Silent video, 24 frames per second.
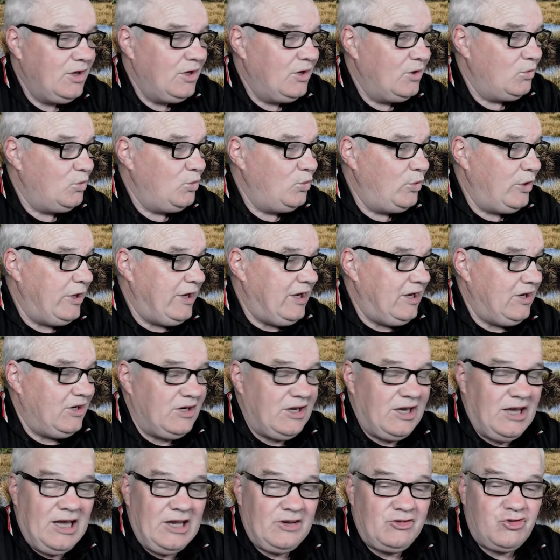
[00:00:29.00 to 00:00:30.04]
when
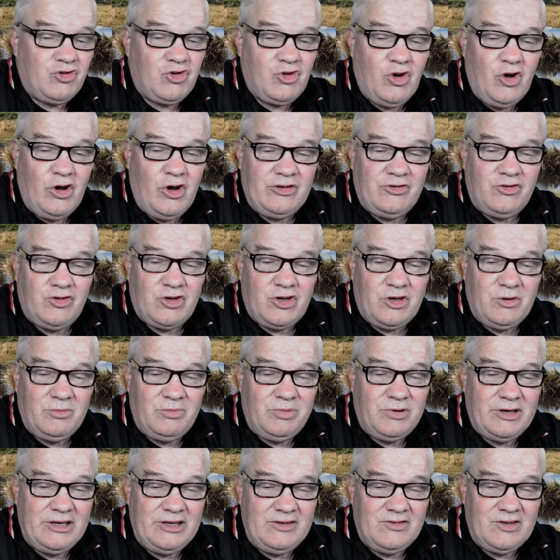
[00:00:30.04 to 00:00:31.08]
trying to
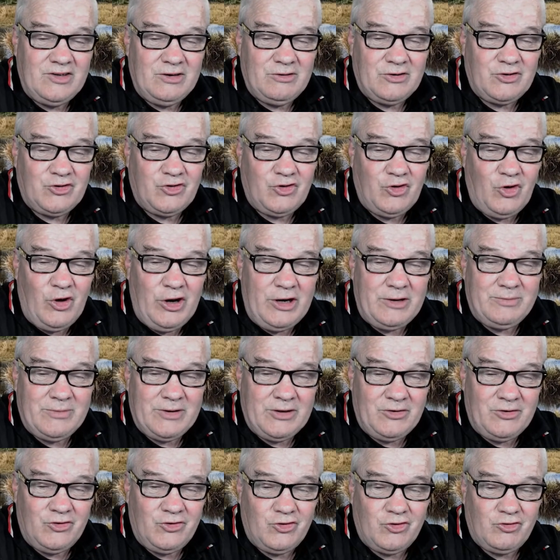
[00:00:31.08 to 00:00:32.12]
complete their
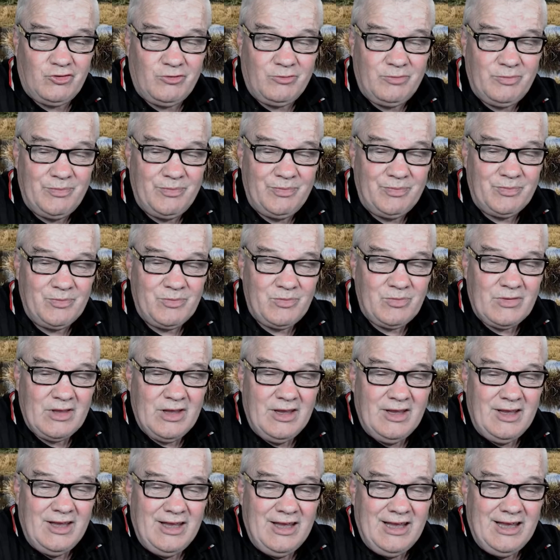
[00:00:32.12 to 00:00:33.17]
assignments.
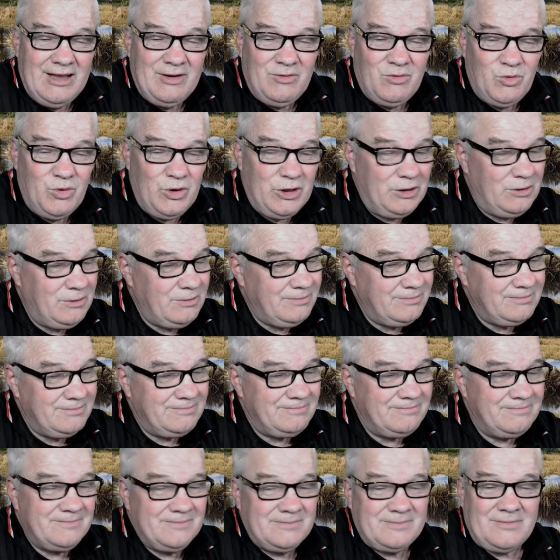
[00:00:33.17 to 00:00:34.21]
Well,
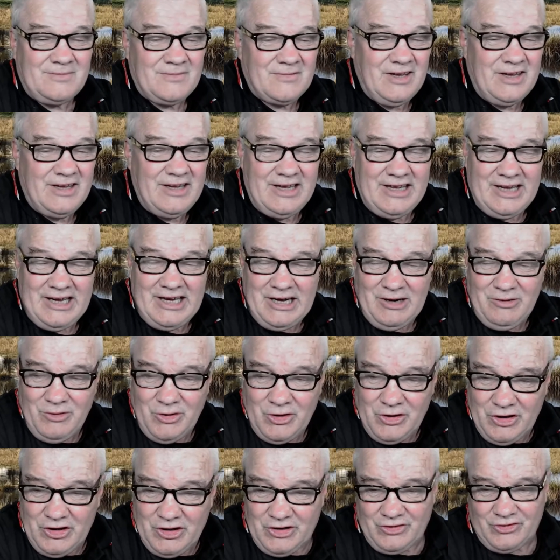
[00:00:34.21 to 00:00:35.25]
here
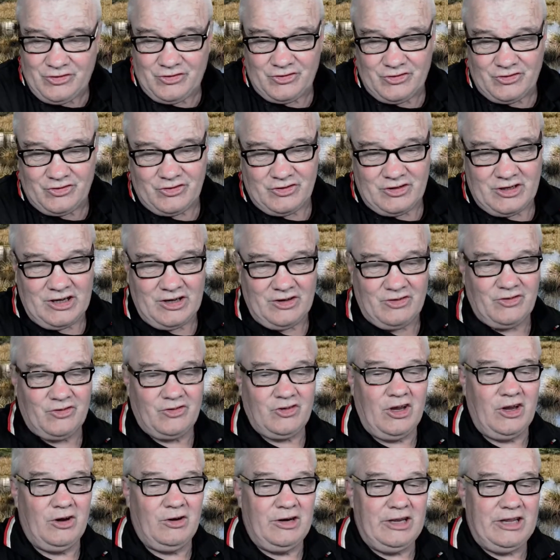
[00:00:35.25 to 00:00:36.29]
it is.
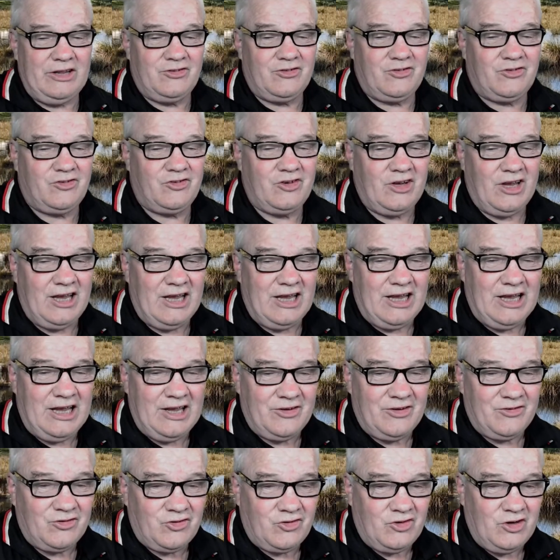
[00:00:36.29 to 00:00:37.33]
So let's
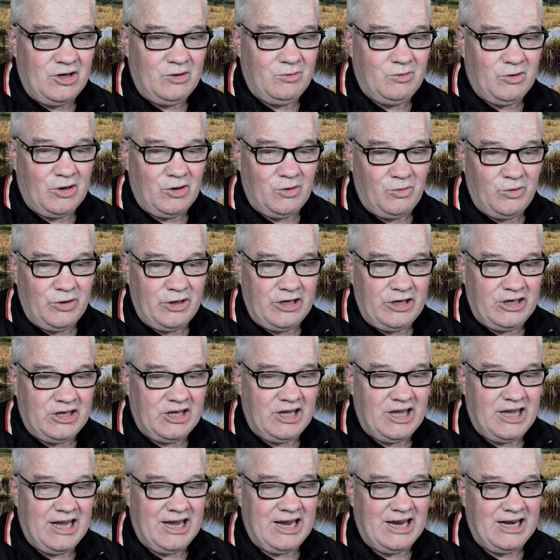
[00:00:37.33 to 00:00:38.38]
see what we
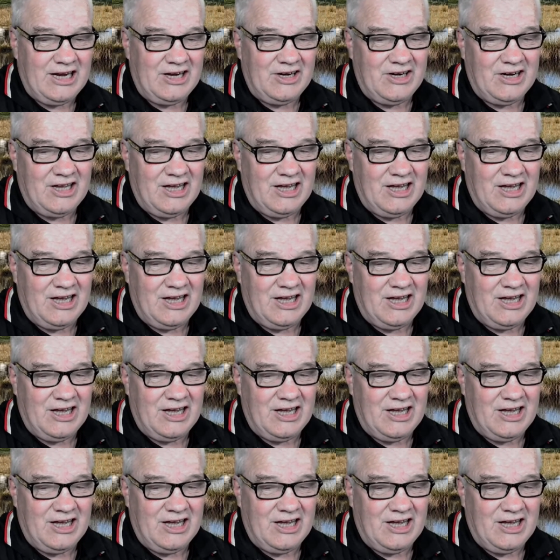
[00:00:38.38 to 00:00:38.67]
can